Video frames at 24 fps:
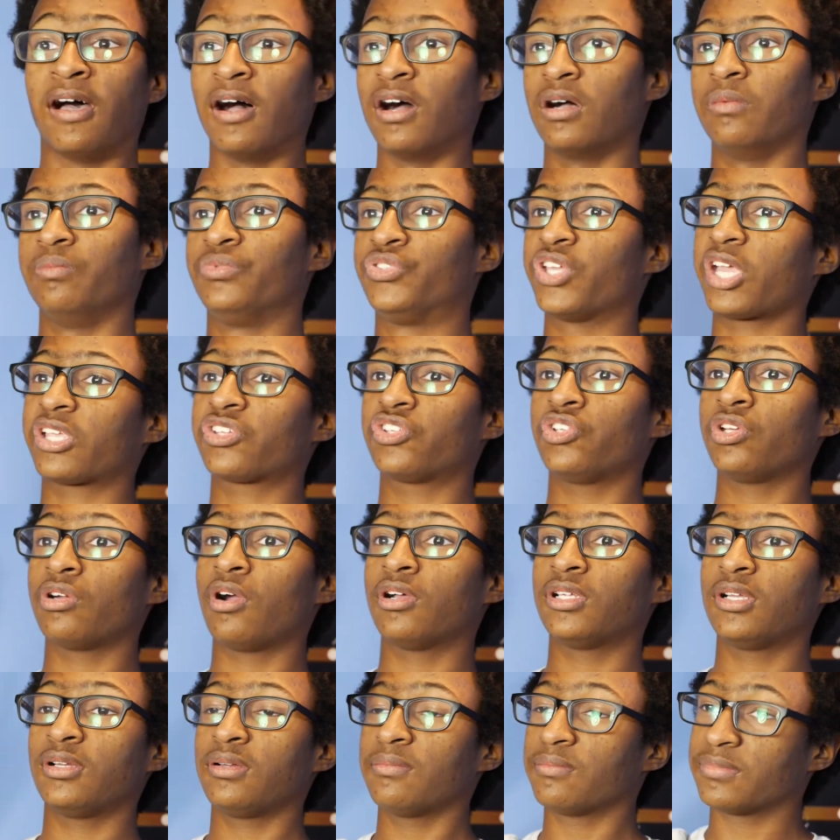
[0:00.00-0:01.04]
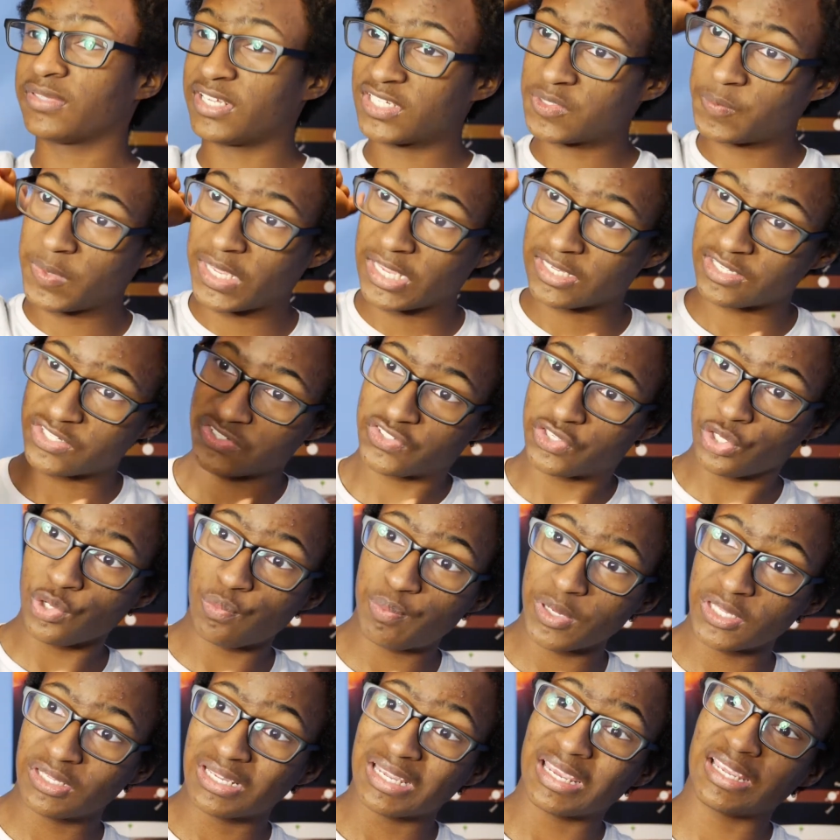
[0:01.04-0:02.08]
Objection, Your Honor. This man is
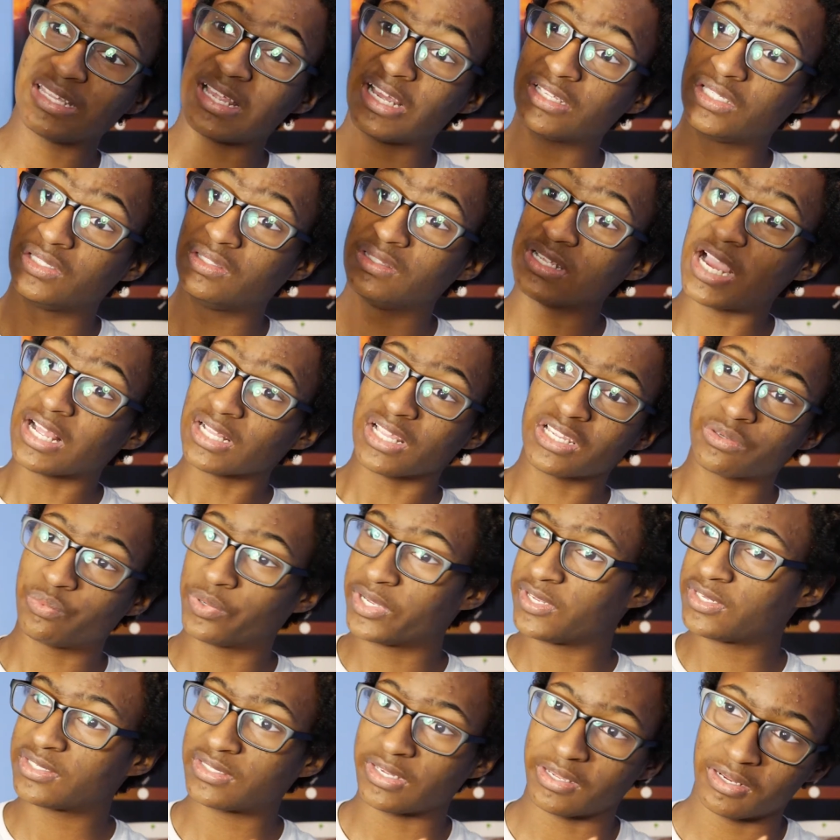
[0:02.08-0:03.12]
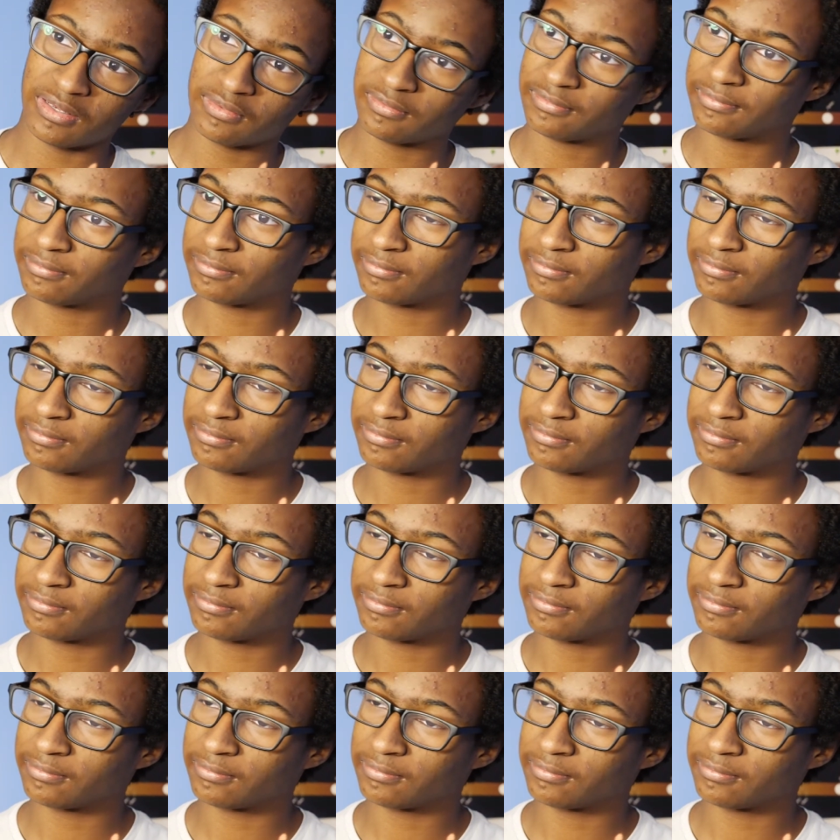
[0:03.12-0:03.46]
stupid, and I do not like what he's saying.